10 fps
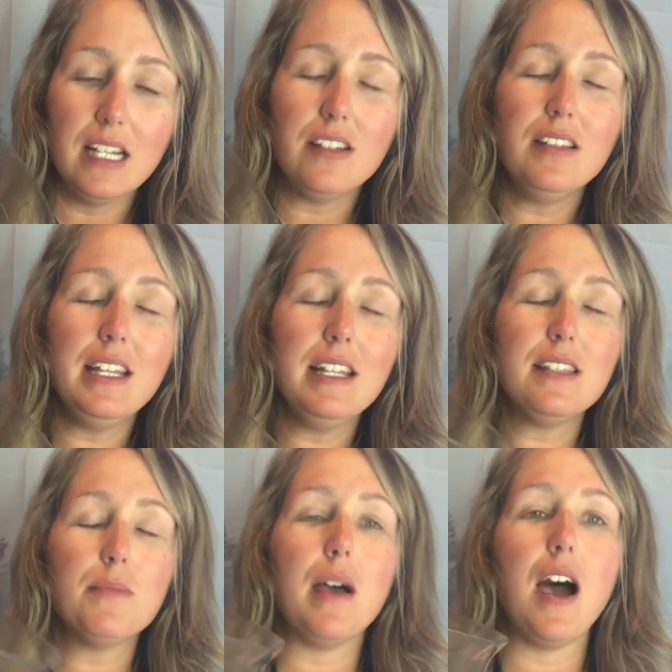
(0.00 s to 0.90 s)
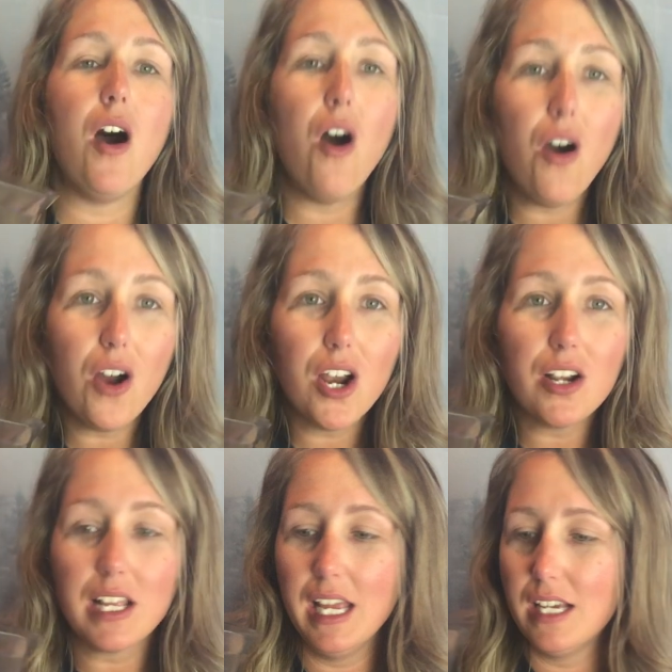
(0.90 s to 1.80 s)
cleanse my
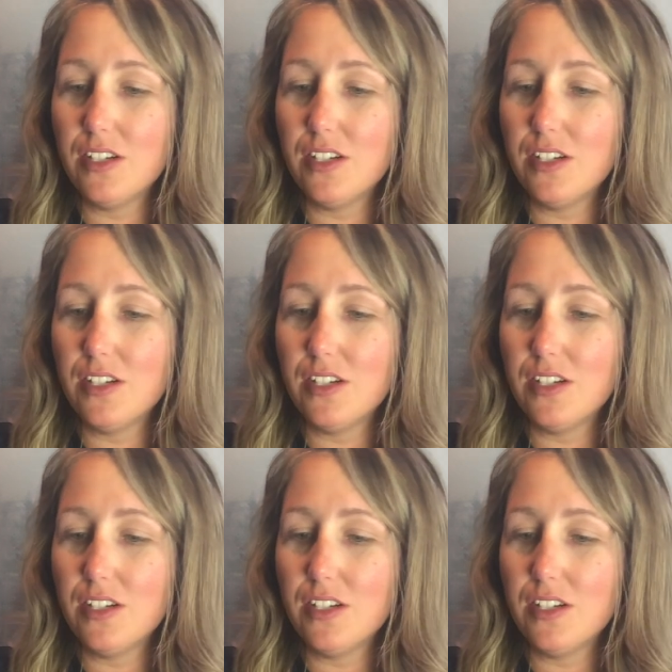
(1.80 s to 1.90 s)
heart,